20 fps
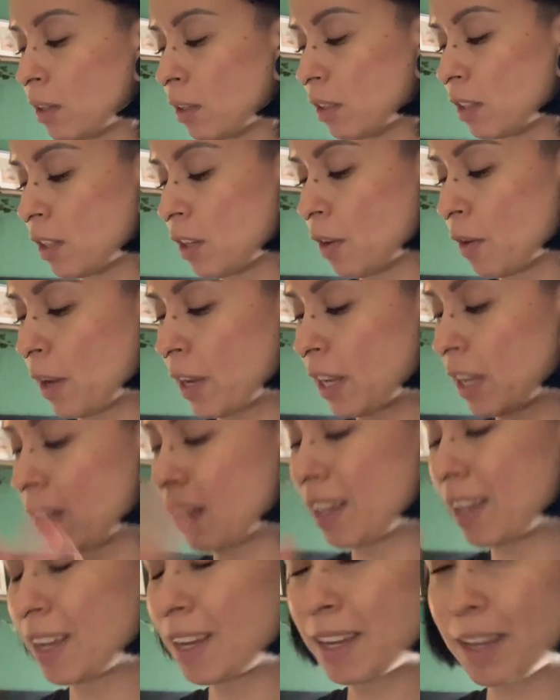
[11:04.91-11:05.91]
so I can
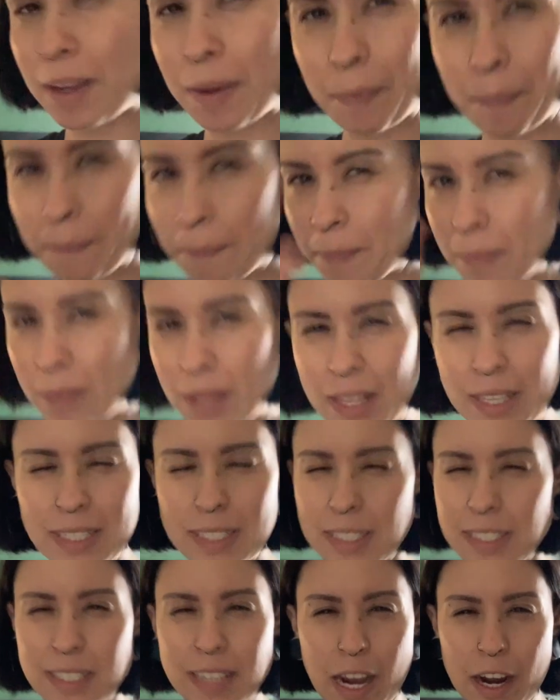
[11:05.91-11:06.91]
like
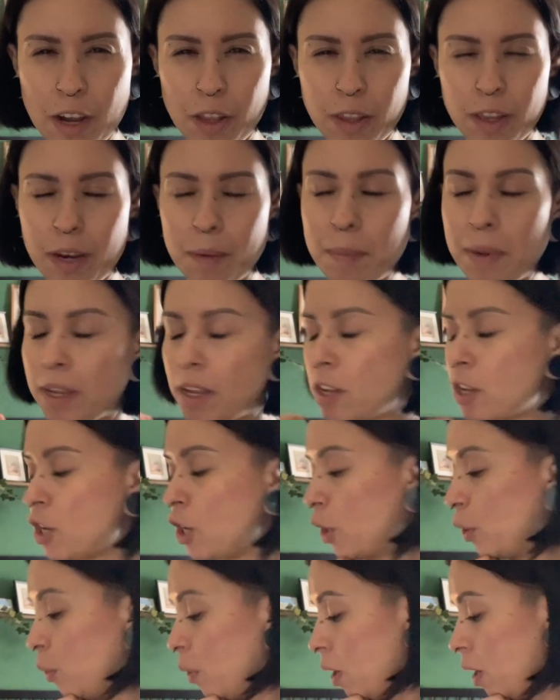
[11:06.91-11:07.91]
style it and make it
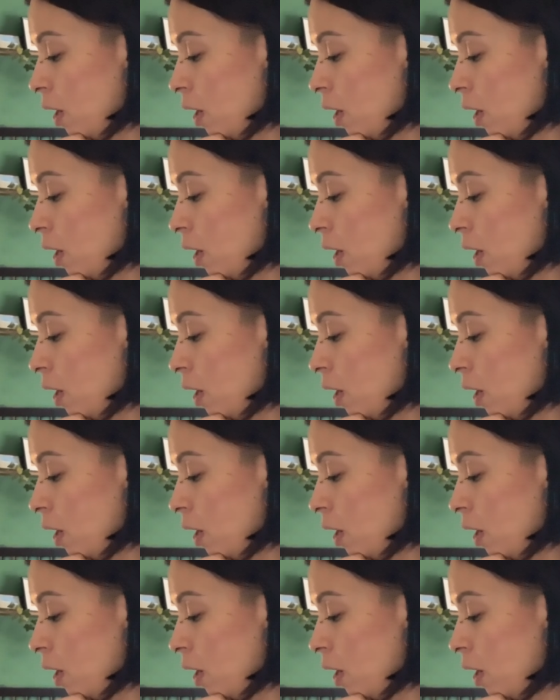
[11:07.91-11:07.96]
cute.